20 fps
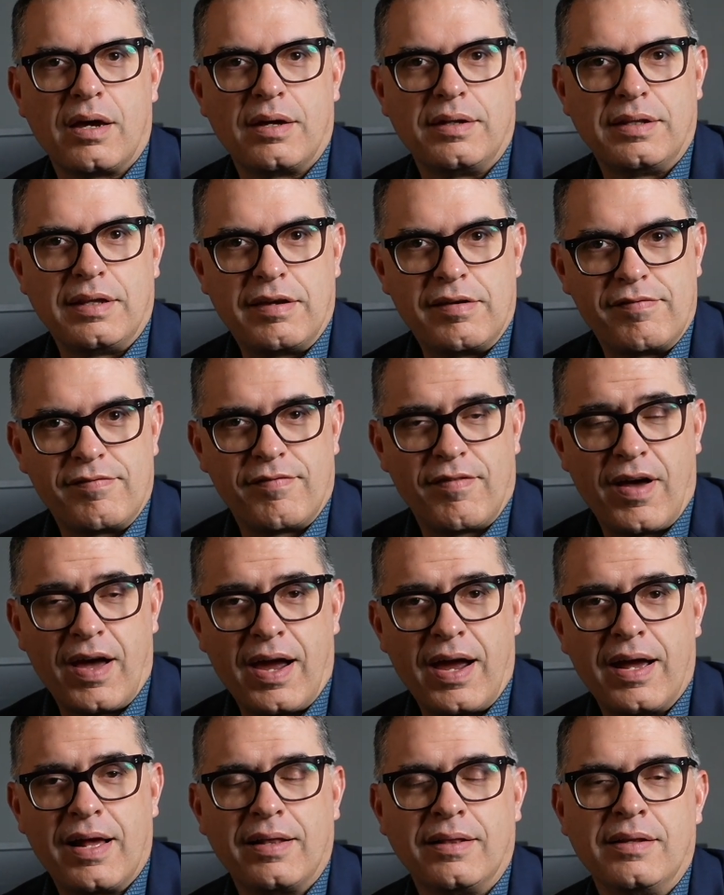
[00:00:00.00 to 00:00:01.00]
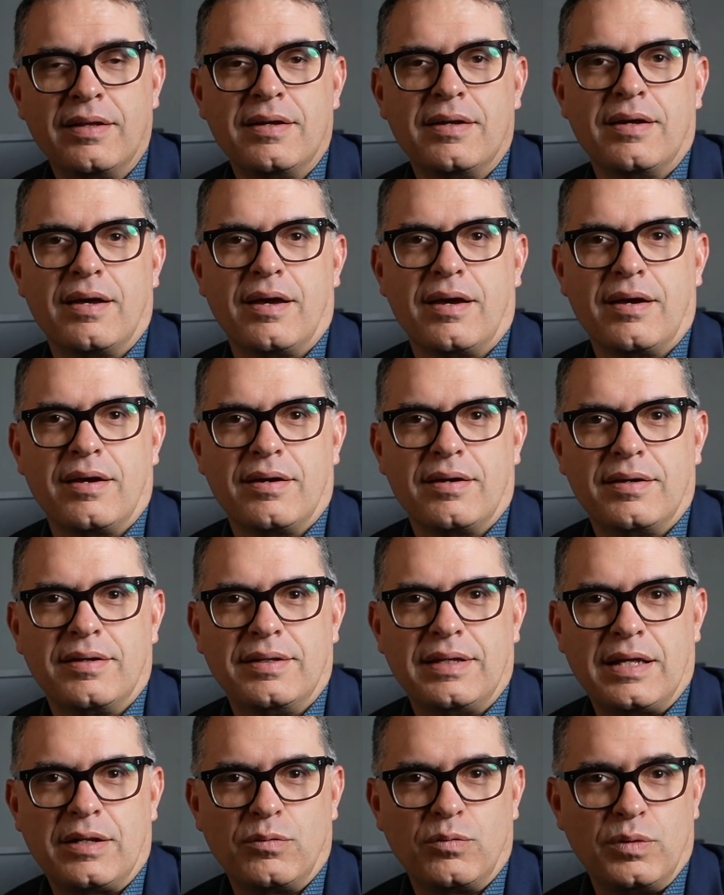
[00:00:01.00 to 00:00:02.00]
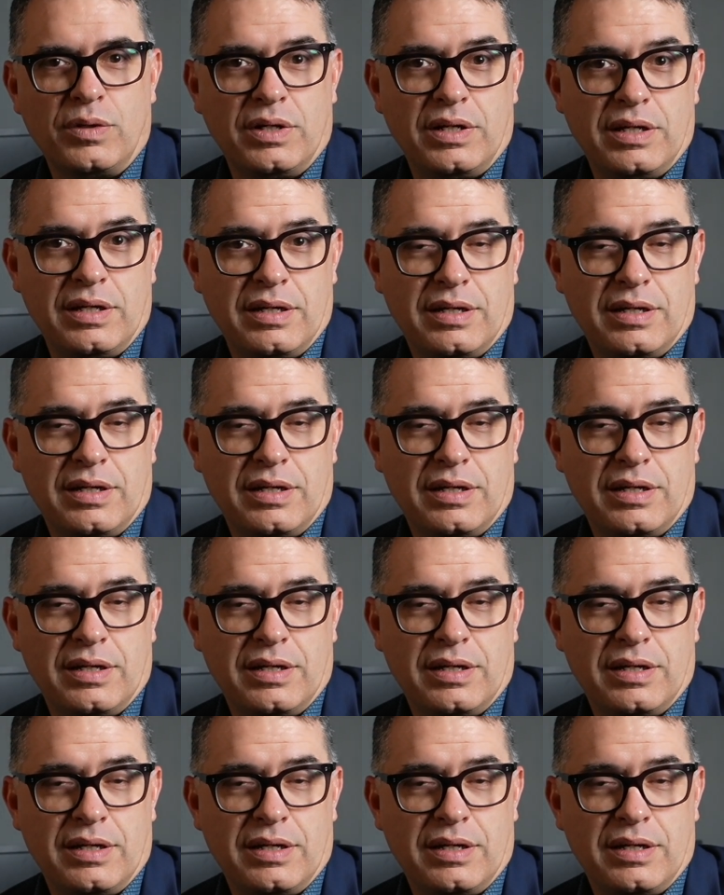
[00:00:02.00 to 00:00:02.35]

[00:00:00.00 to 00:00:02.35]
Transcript: the file that we